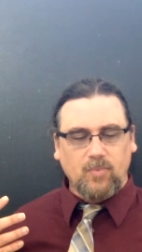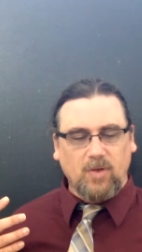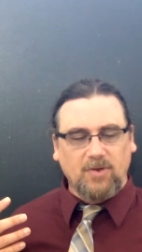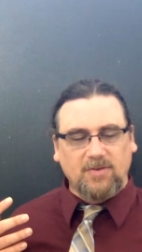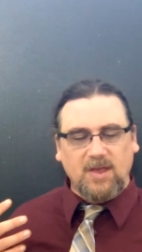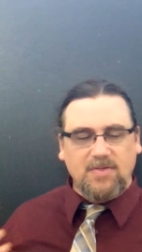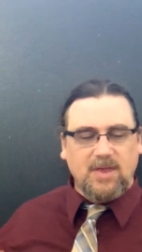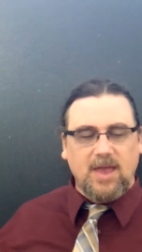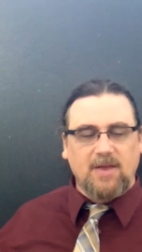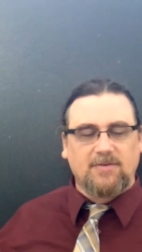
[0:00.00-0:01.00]
He says, in
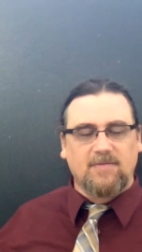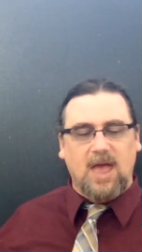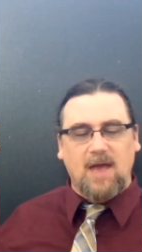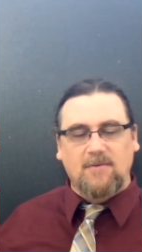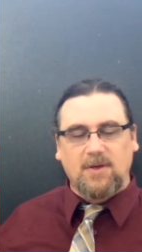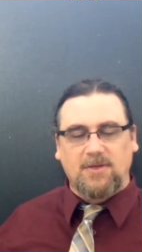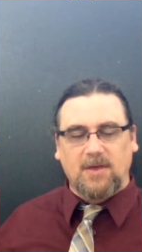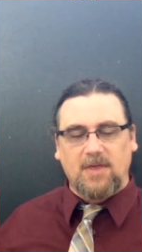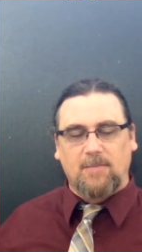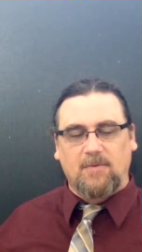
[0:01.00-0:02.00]
the case of
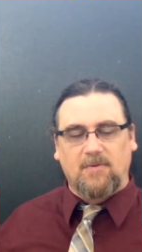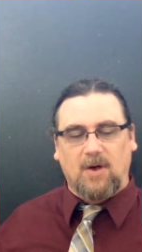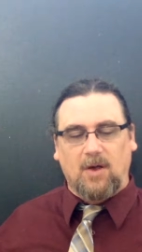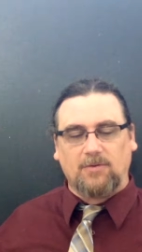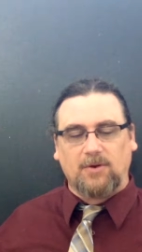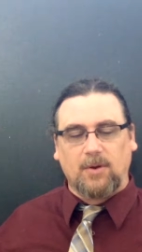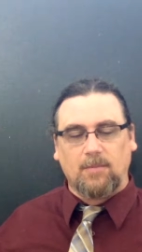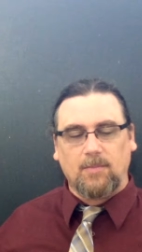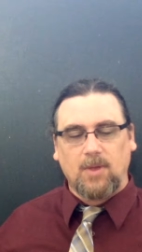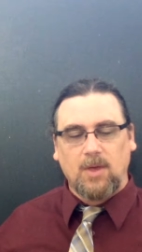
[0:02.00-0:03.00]
everything that befalls
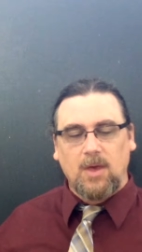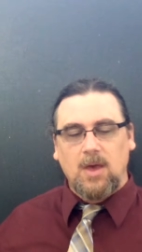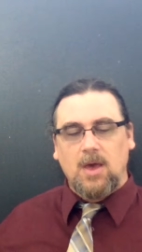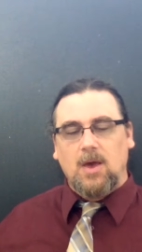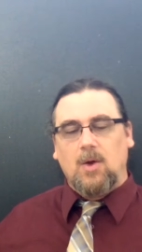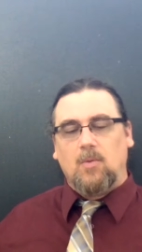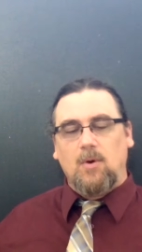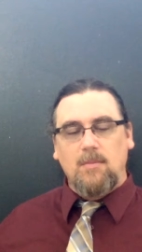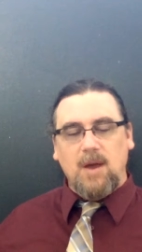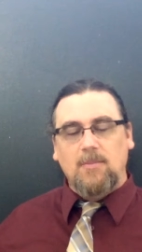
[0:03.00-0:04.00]
you,
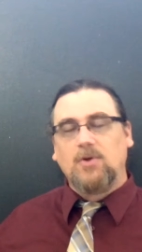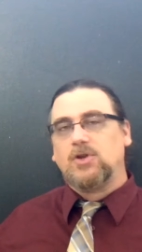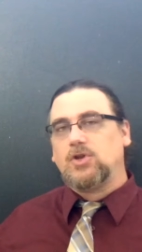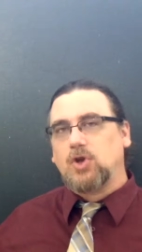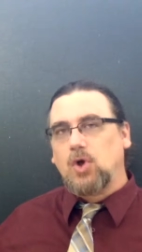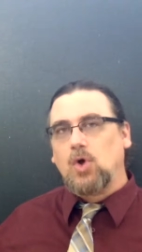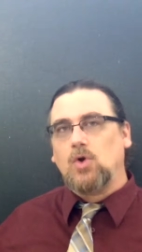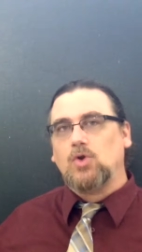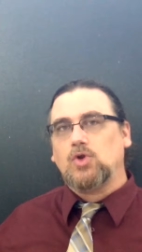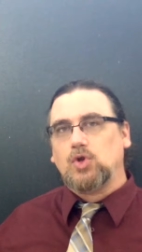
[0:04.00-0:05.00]
remember to
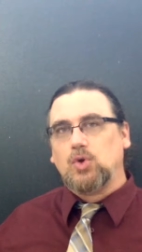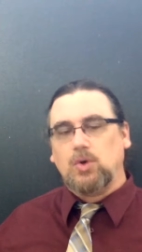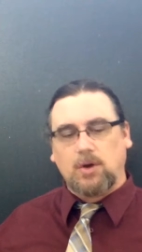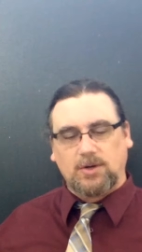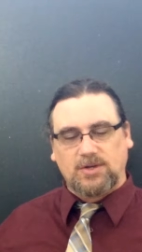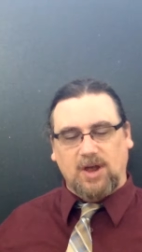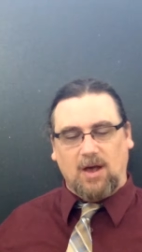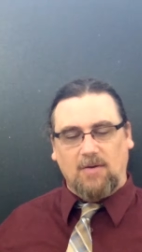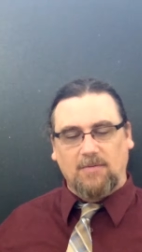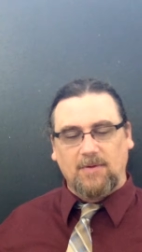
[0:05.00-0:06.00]
turn to
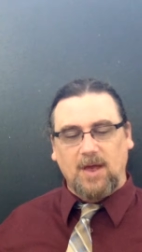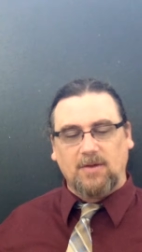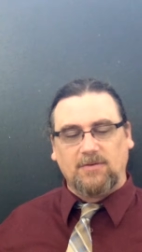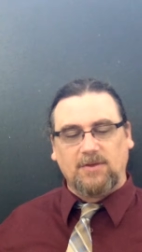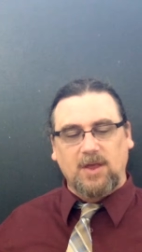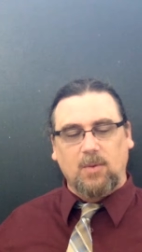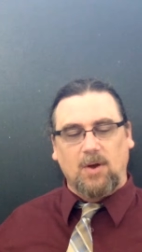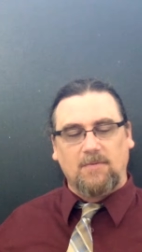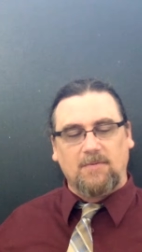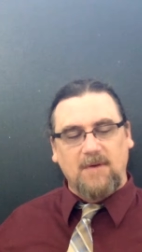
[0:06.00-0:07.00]
yourself and see
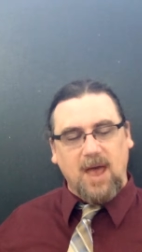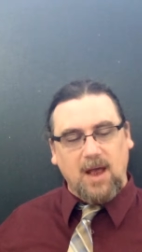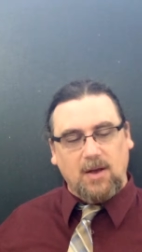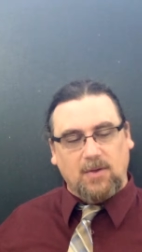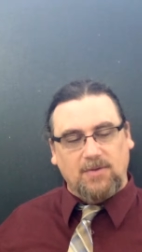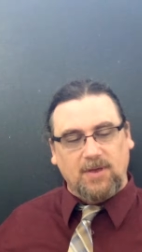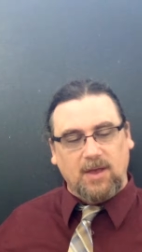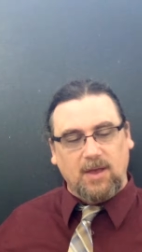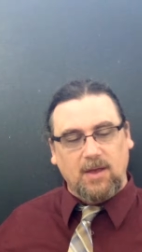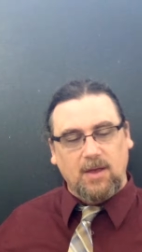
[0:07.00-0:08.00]
what
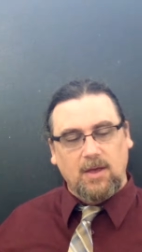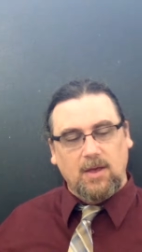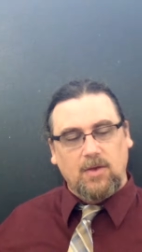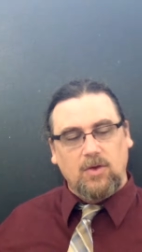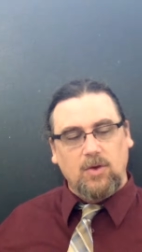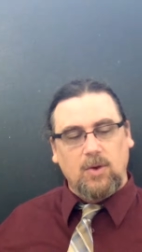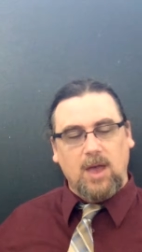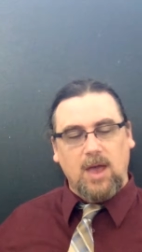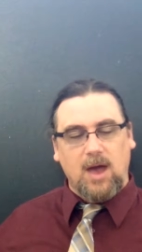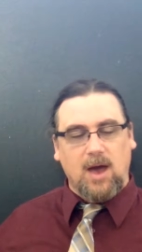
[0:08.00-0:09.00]
faculty you
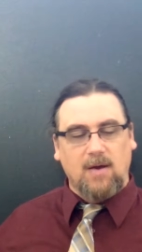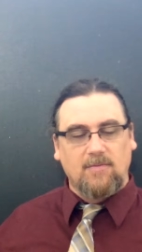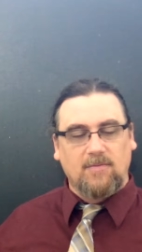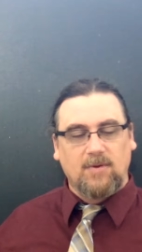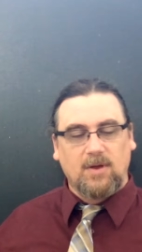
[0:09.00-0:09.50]
have